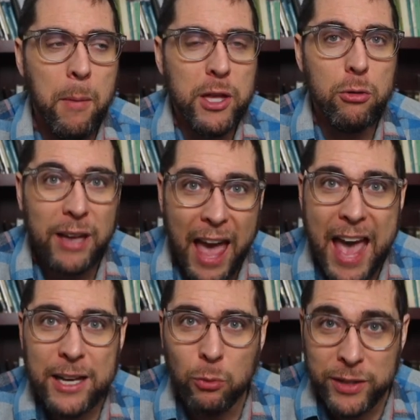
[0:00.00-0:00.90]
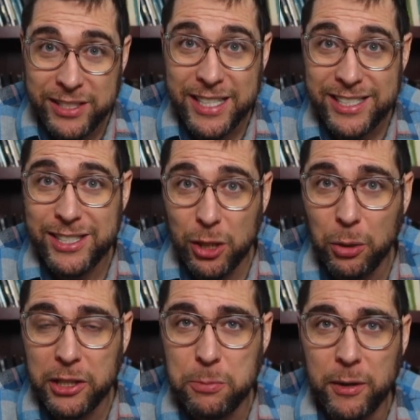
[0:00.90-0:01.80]
but you can resist the
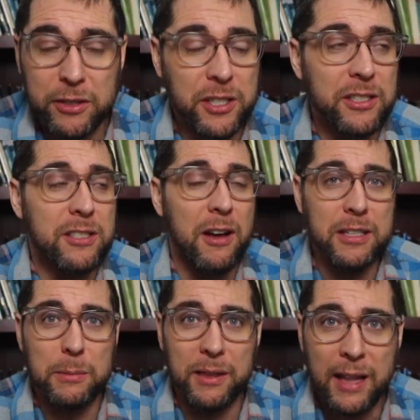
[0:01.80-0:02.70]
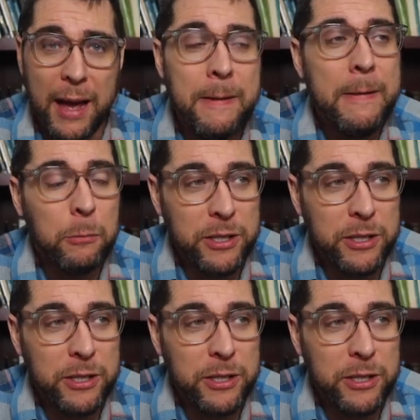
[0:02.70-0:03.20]
Holy Spirit. Jesus talks about that.